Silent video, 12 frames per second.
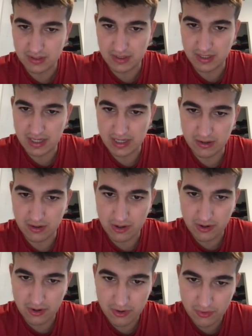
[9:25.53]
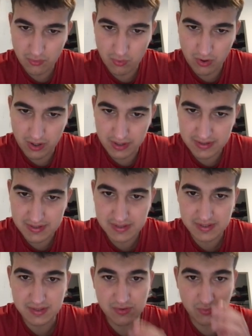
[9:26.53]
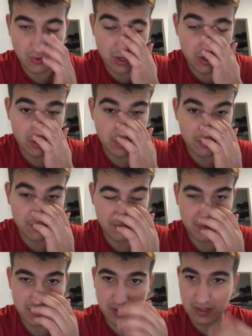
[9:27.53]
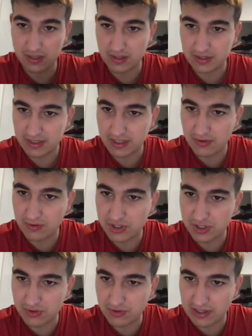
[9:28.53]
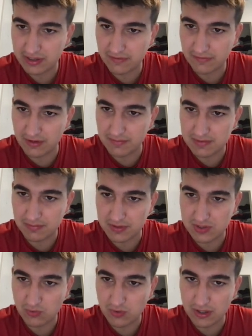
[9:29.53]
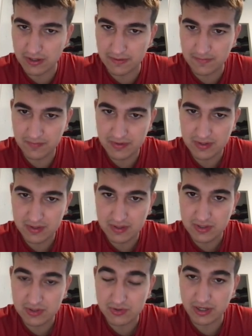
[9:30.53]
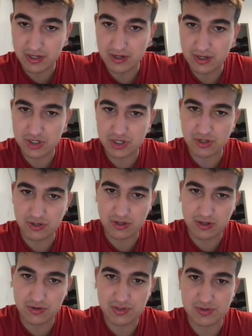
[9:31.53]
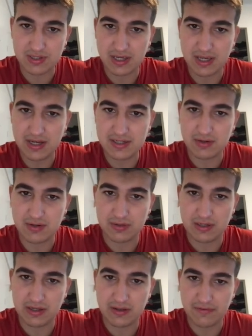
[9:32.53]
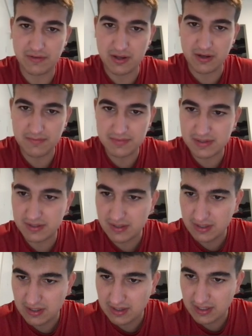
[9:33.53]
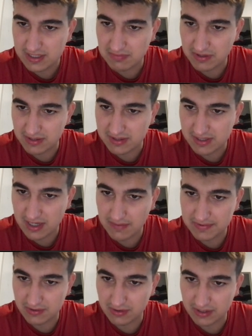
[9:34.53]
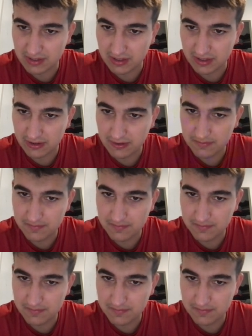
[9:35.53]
Now, all the ones where here we should do length of nums plus 1. So here I shall also say n is equal to length of nums. let's make this absolutely clear.